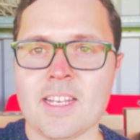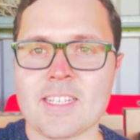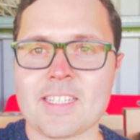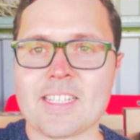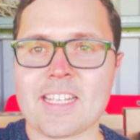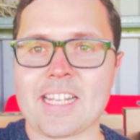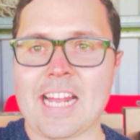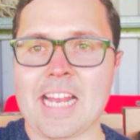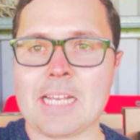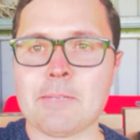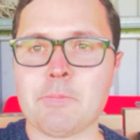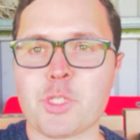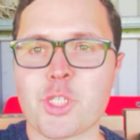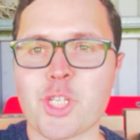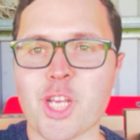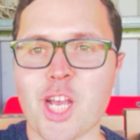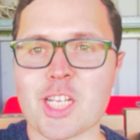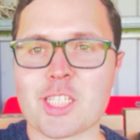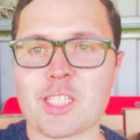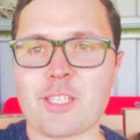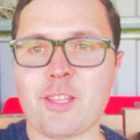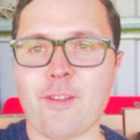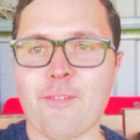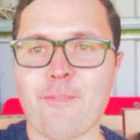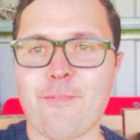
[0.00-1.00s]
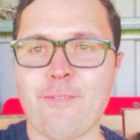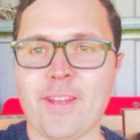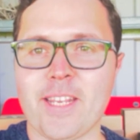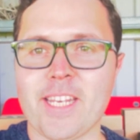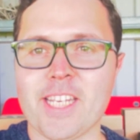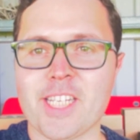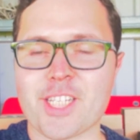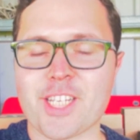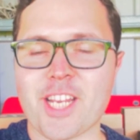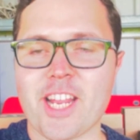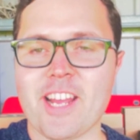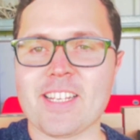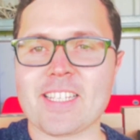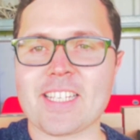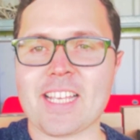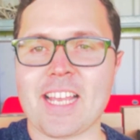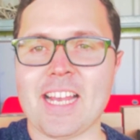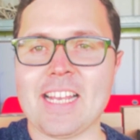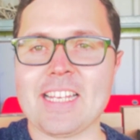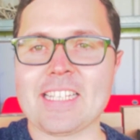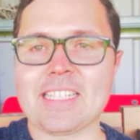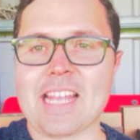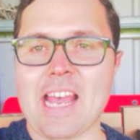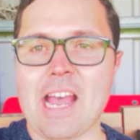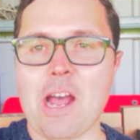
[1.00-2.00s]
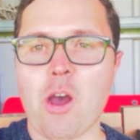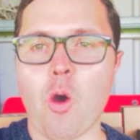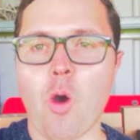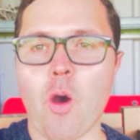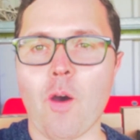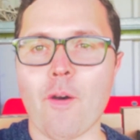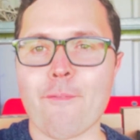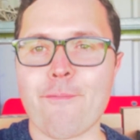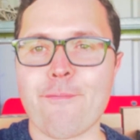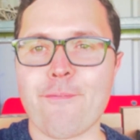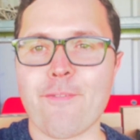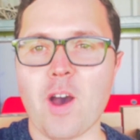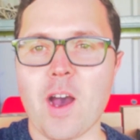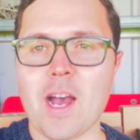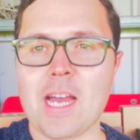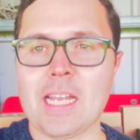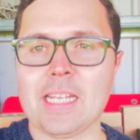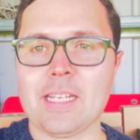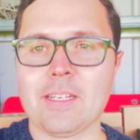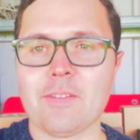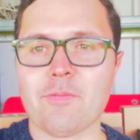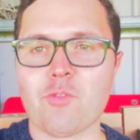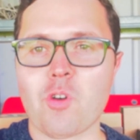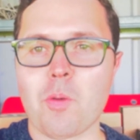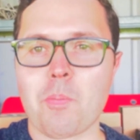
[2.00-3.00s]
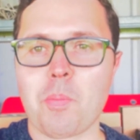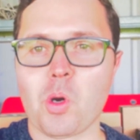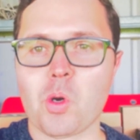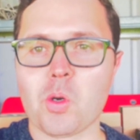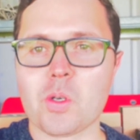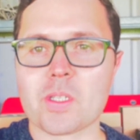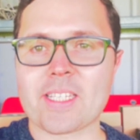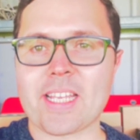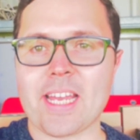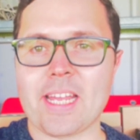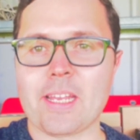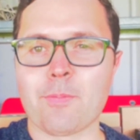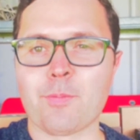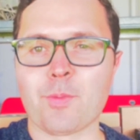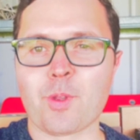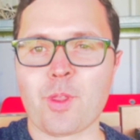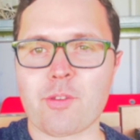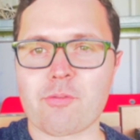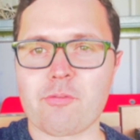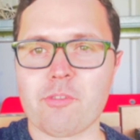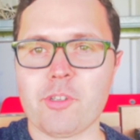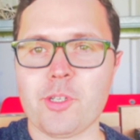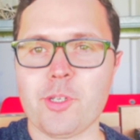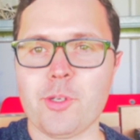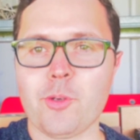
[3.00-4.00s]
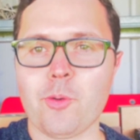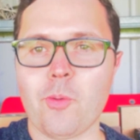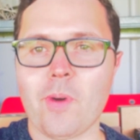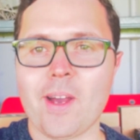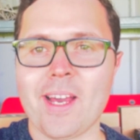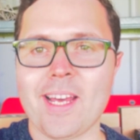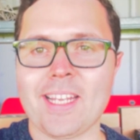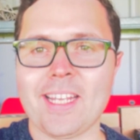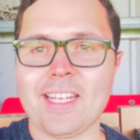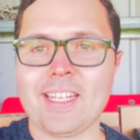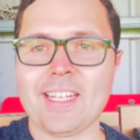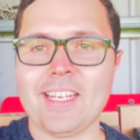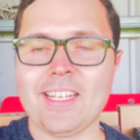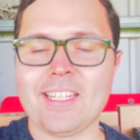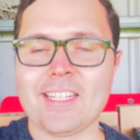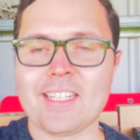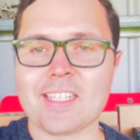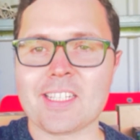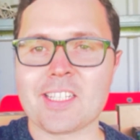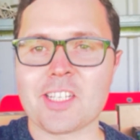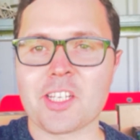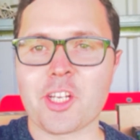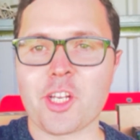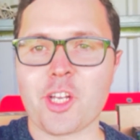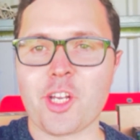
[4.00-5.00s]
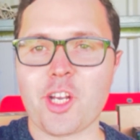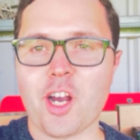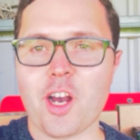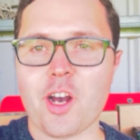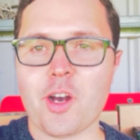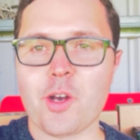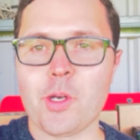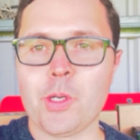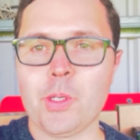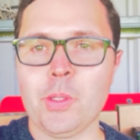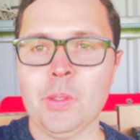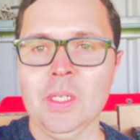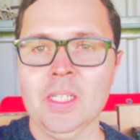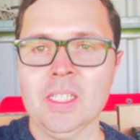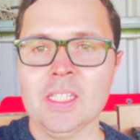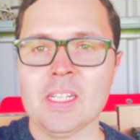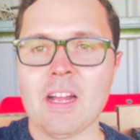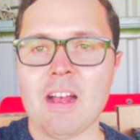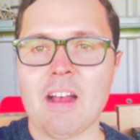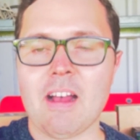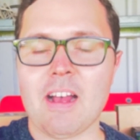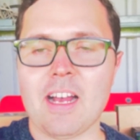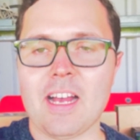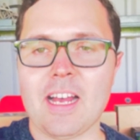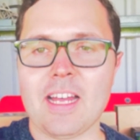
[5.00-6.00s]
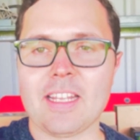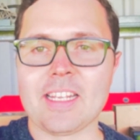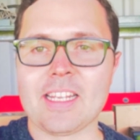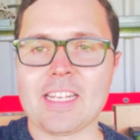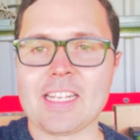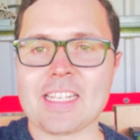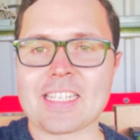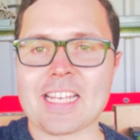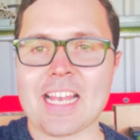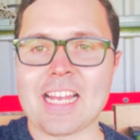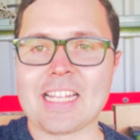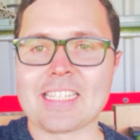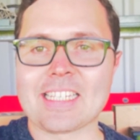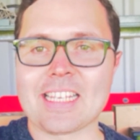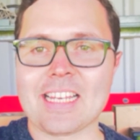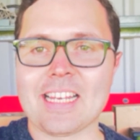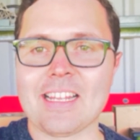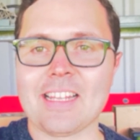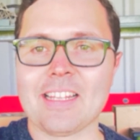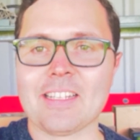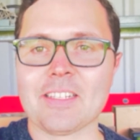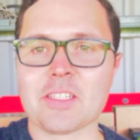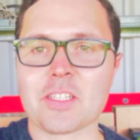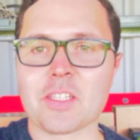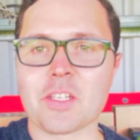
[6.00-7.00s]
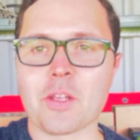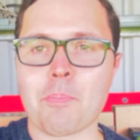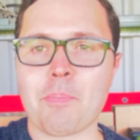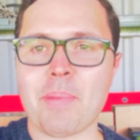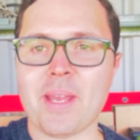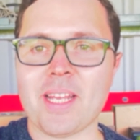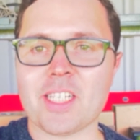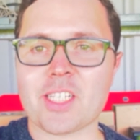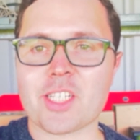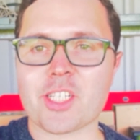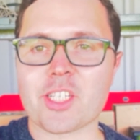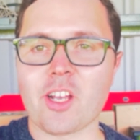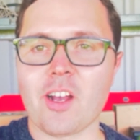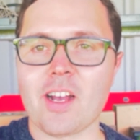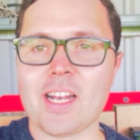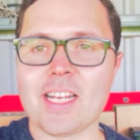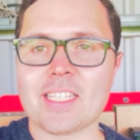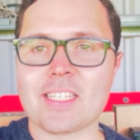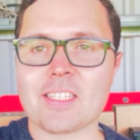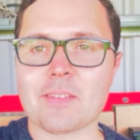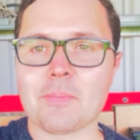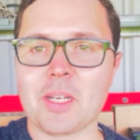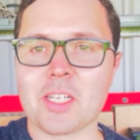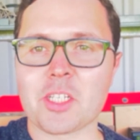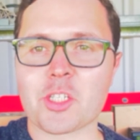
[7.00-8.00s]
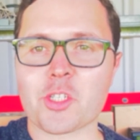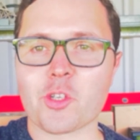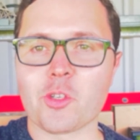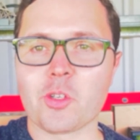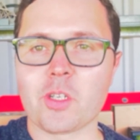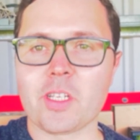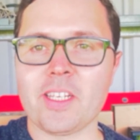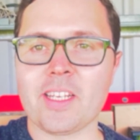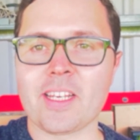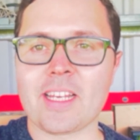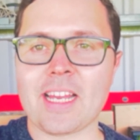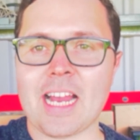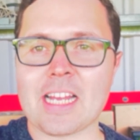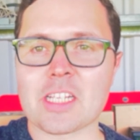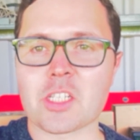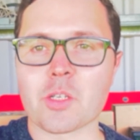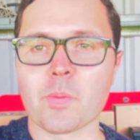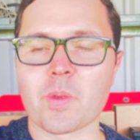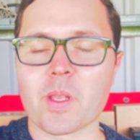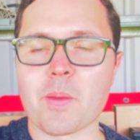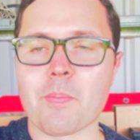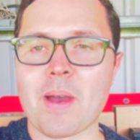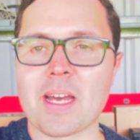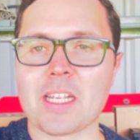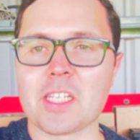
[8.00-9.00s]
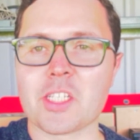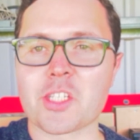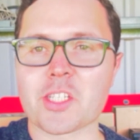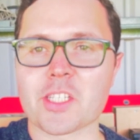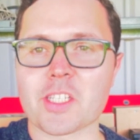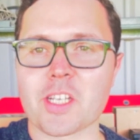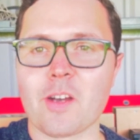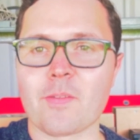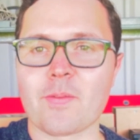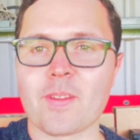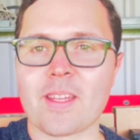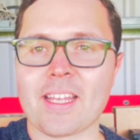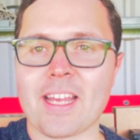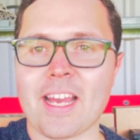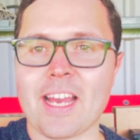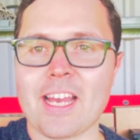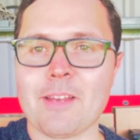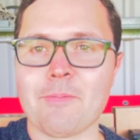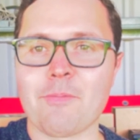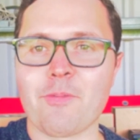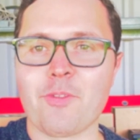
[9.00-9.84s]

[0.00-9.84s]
The game just finished here, it's a case now of filing reports, getting them through where they need to go, uh, it's good side to make sure that you the moment of the game.